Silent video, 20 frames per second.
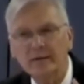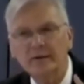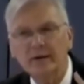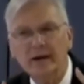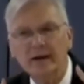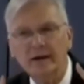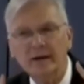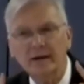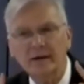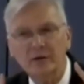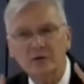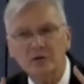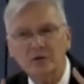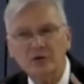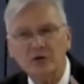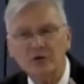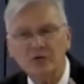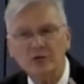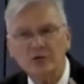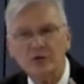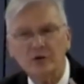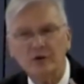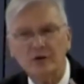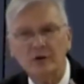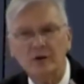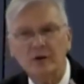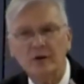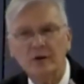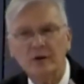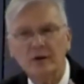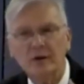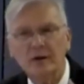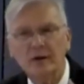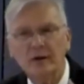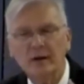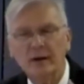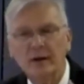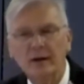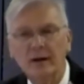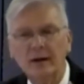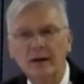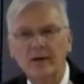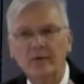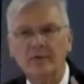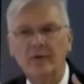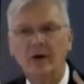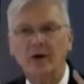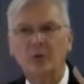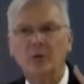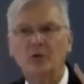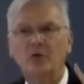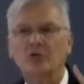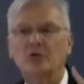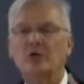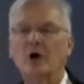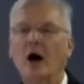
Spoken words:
he insisted that it was not